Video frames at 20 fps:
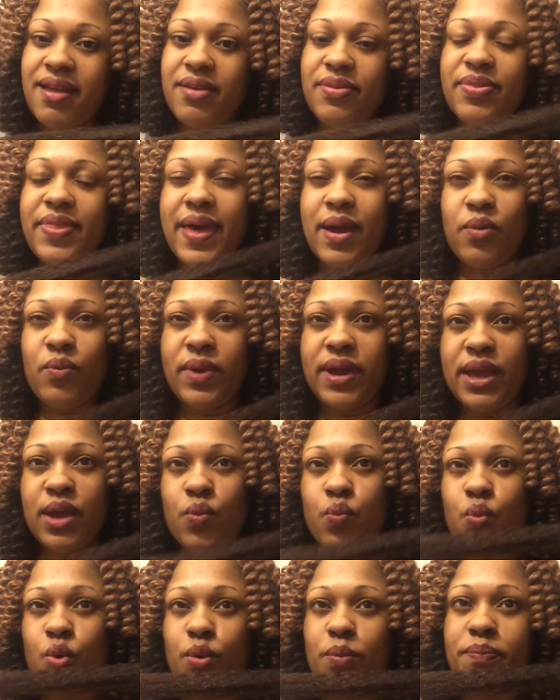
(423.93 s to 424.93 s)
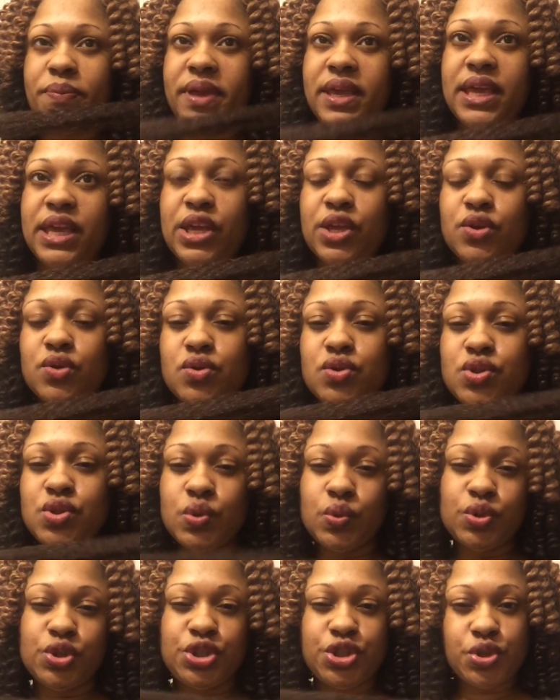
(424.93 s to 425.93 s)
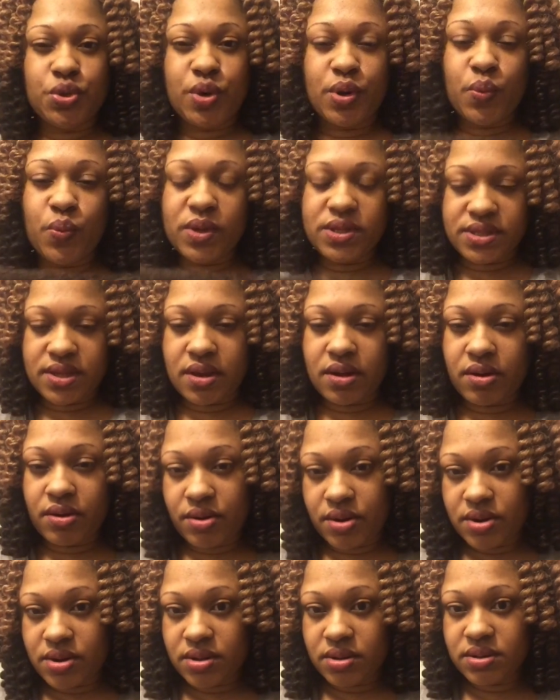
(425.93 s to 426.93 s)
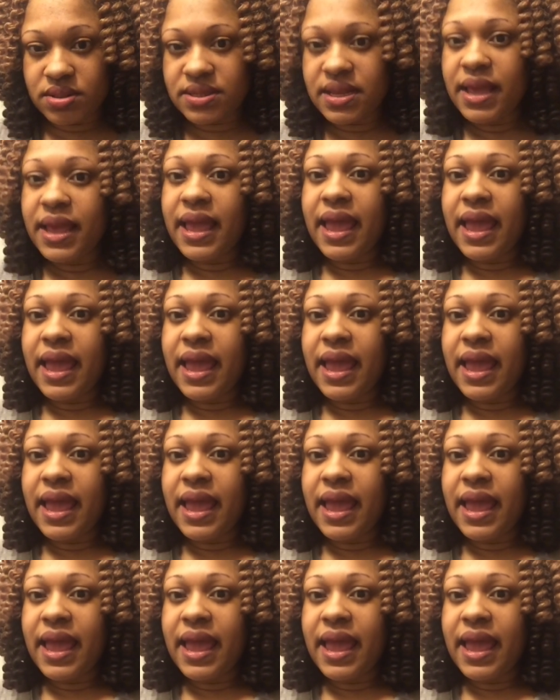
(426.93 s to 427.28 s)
That way it won't be too short once it curls.